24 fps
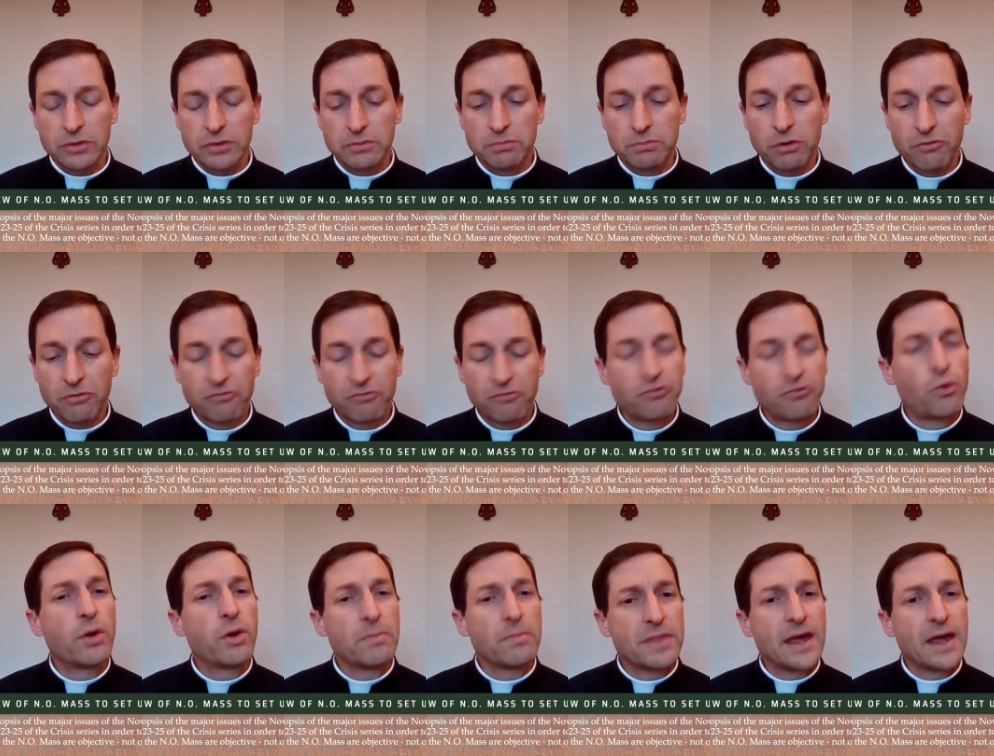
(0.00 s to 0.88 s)

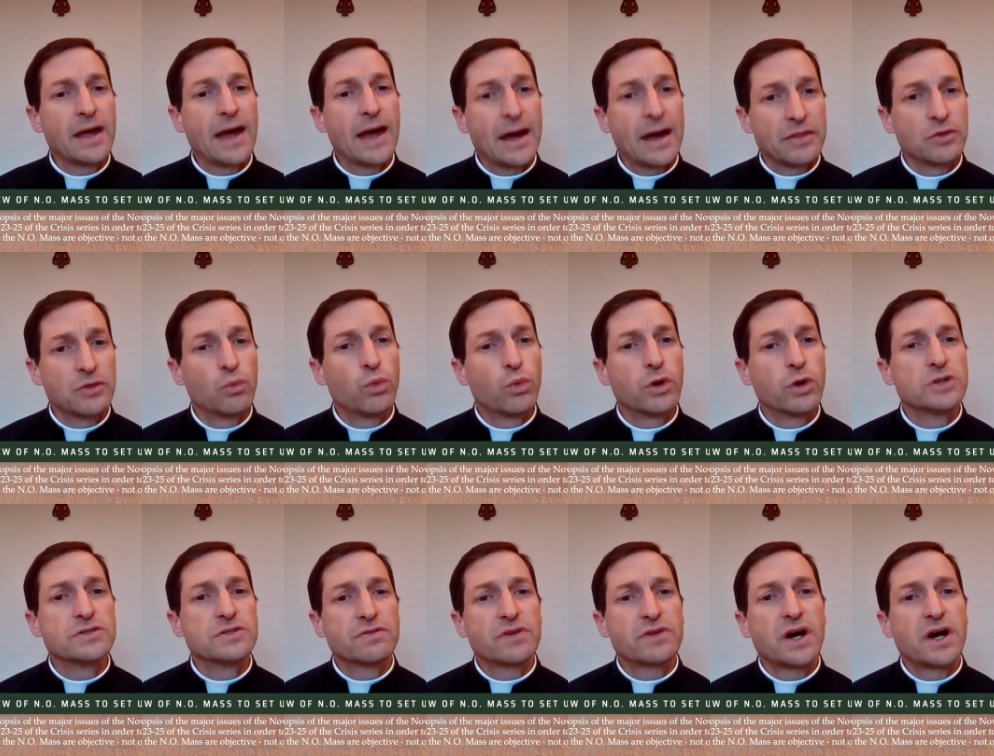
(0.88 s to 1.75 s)
perform the
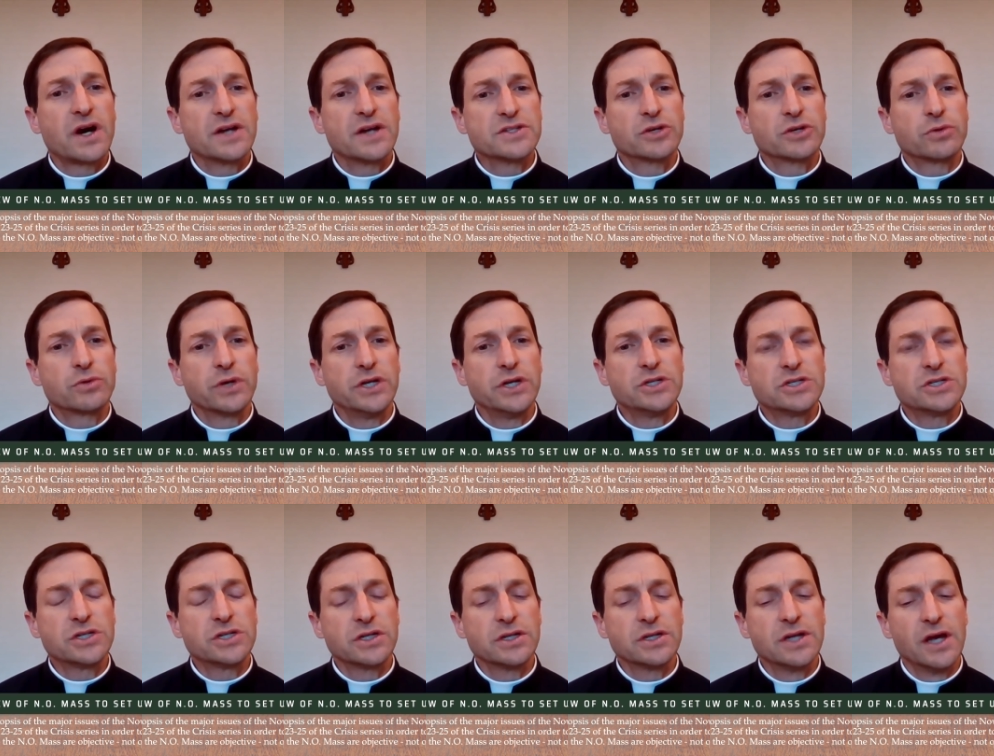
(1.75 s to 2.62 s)
words of
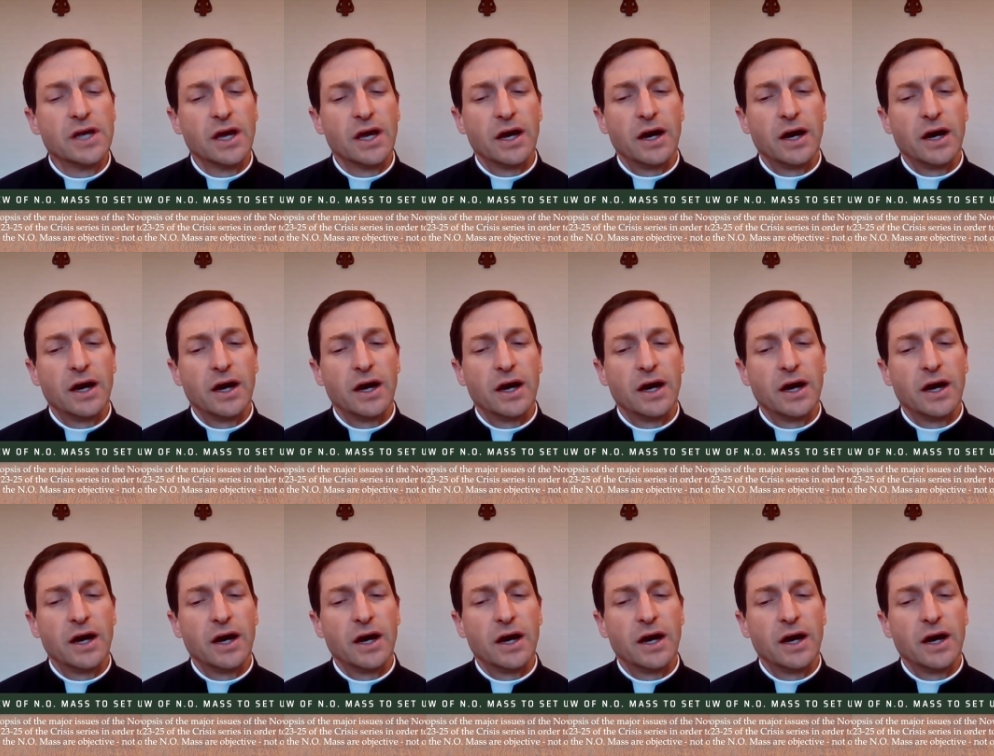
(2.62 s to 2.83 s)
consecration